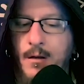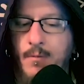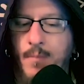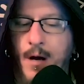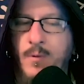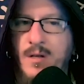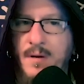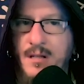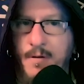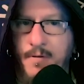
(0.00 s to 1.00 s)
mine was a
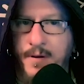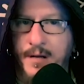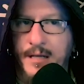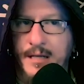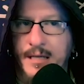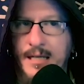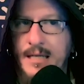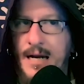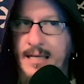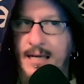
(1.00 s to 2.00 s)
bit different in the sense
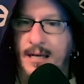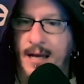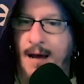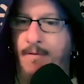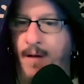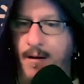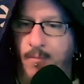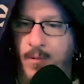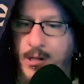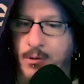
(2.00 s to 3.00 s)
that I didn't have like a
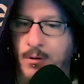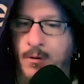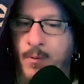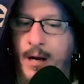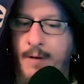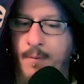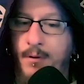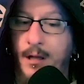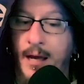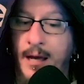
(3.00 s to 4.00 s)
ritual or whatever
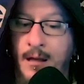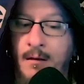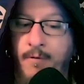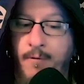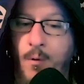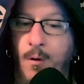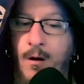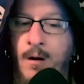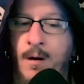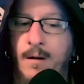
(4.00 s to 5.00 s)
planned
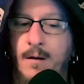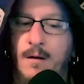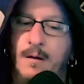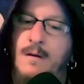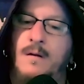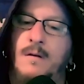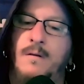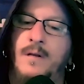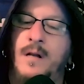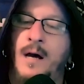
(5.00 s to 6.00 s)
for
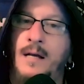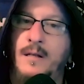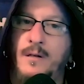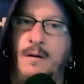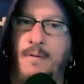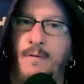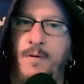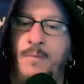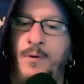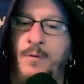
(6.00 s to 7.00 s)
the night of the
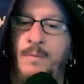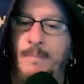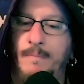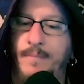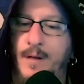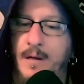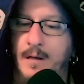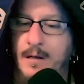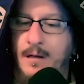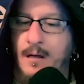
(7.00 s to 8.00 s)
full moon,
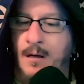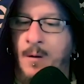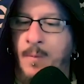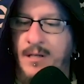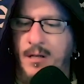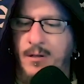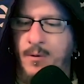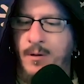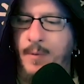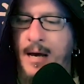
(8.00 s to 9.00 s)
um, as I do
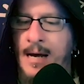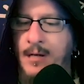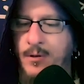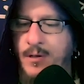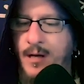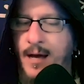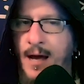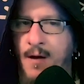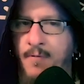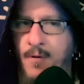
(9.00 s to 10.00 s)
in the past or as I
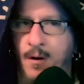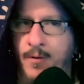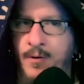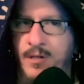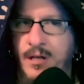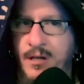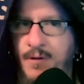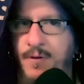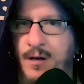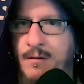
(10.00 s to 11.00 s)
have for other
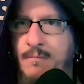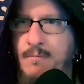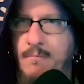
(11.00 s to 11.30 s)
significant